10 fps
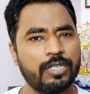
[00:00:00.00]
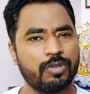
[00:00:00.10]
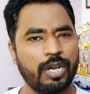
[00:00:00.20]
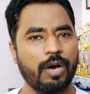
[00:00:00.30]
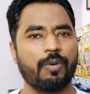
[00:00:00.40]

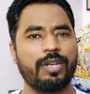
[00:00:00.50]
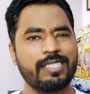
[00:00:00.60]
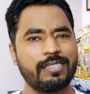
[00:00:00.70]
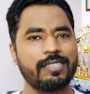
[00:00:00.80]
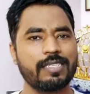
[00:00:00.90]
So now
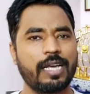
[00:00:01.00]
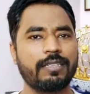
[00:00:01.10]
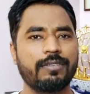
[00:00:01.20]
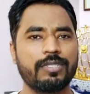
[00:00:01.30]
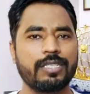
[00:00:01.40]
let's
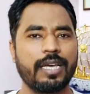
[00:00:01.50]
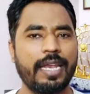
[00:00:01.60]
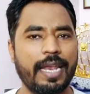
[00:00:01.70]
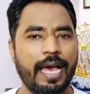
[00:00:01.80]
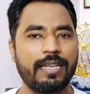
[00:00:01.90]
understand the risk
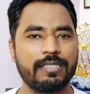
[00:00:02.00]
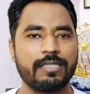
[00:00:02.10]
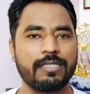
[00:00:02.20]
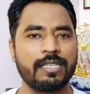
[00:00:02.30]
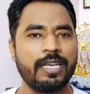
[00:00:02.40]

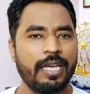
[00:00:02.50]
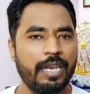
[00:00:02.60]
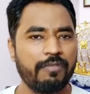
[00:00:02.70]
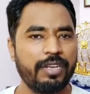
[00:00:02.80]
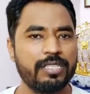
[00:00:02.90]
analysis
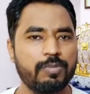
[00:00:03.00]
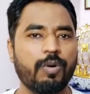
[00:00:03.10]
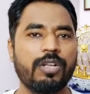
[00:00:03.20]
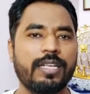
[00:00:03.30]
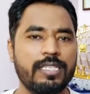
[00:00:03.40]
in a very
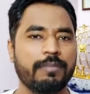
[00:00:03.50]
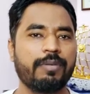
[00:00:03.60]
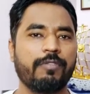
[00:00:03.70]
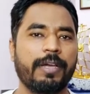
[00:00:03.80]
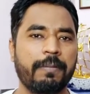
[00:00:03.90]
small and
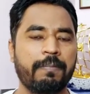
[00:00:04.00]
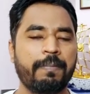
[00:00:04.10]
simple way.